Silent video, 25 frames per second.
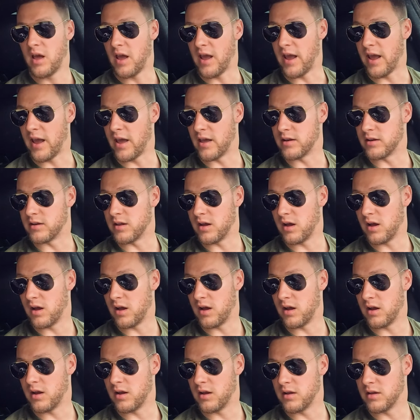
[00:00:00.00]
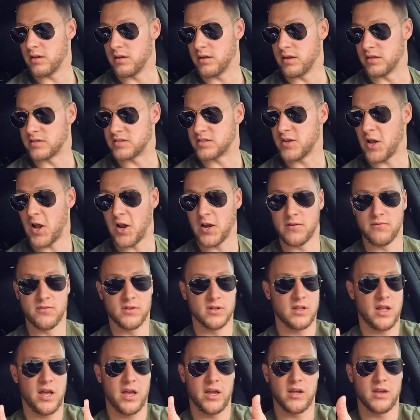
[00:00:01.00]
And uh, it's not
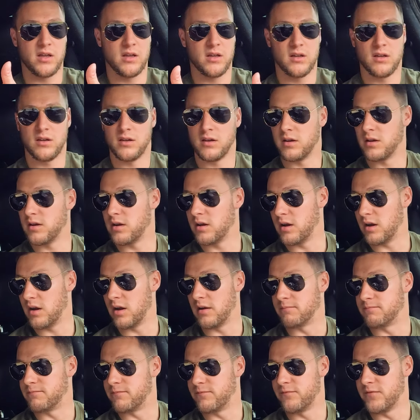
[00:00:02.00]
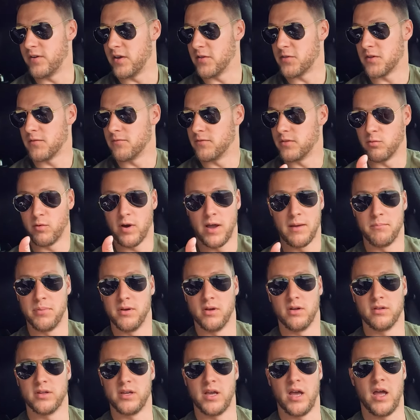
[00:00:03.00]
even like a fifth of the way
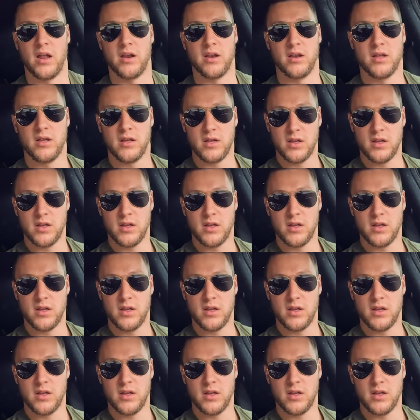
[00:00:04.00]
built yet.